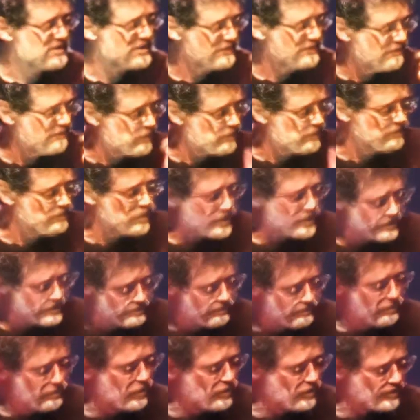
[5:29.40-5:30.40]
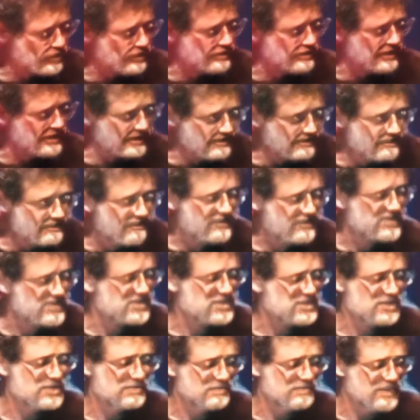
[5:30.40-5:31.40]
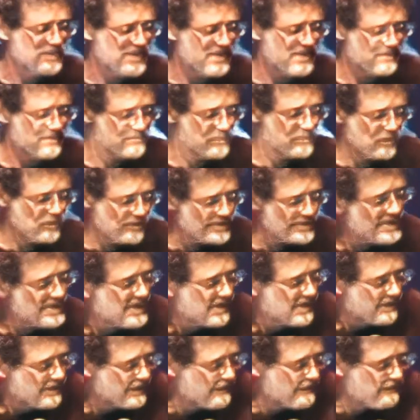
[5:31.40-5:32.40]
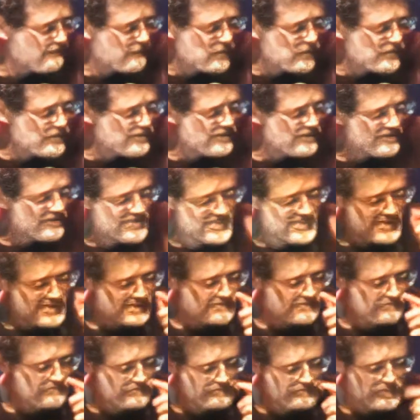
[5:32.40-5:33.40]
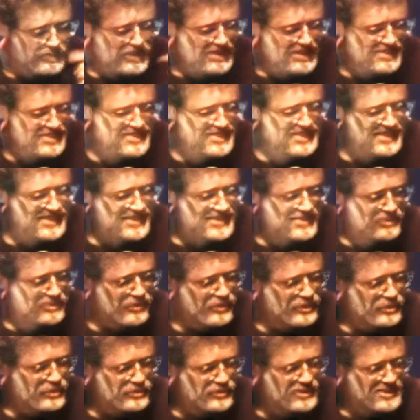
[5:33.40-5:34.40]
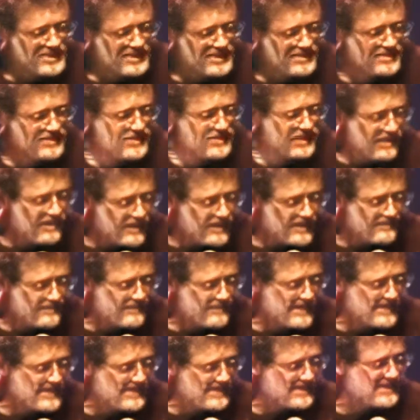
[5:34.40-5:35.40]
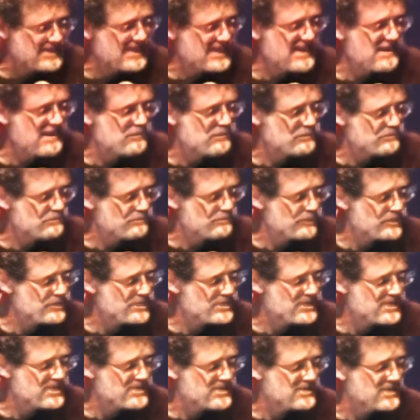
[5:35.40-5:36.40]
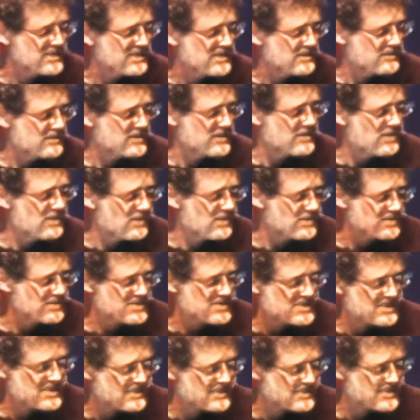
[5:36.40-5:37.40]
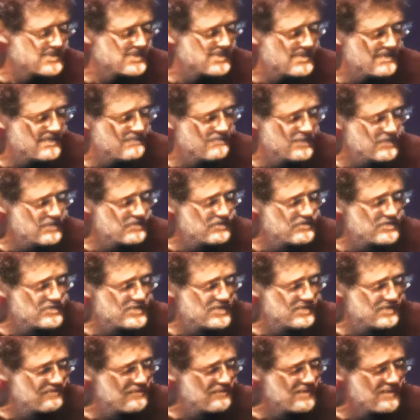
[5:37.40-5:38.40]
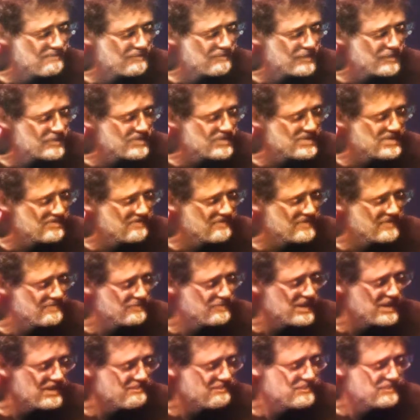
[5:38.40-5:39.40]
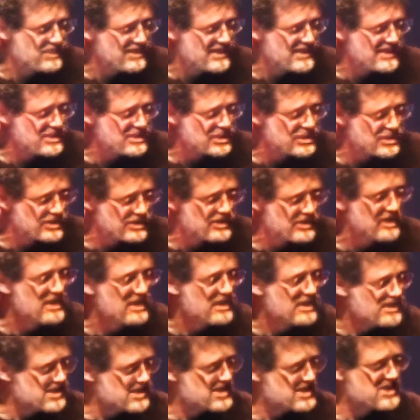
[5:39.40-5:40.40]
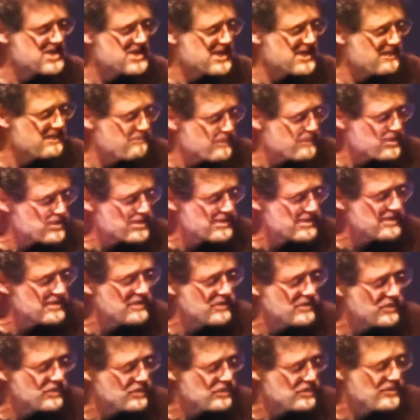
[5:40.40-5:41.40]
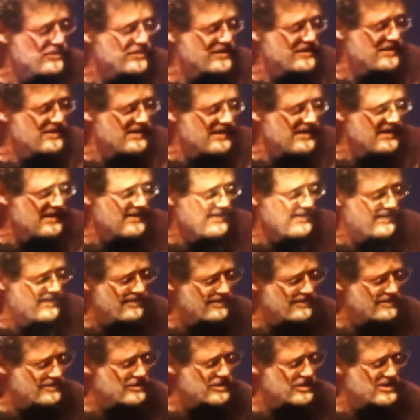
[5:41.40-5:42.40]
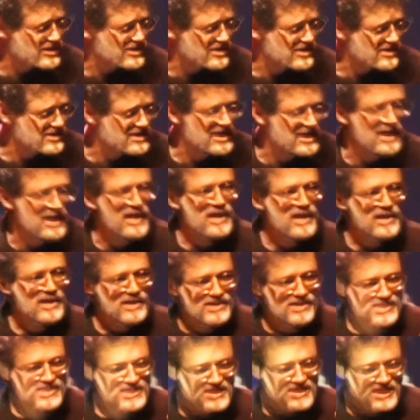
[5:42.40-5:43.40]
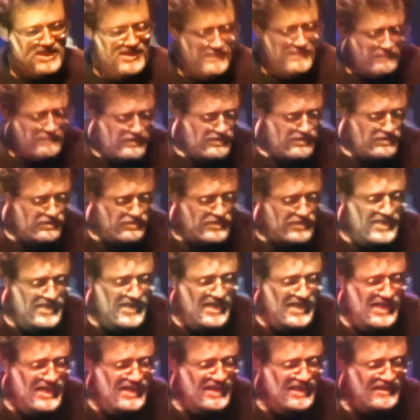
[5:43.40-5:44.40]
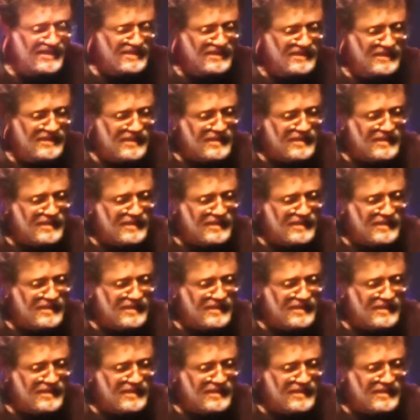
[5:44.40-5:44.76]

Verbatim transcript: therefore more, more infants are being born. Therefore, there is a process which would tend to automatically outbreed the non-psilocybin using members of the population. Step two, toward higher consciousness. Step three,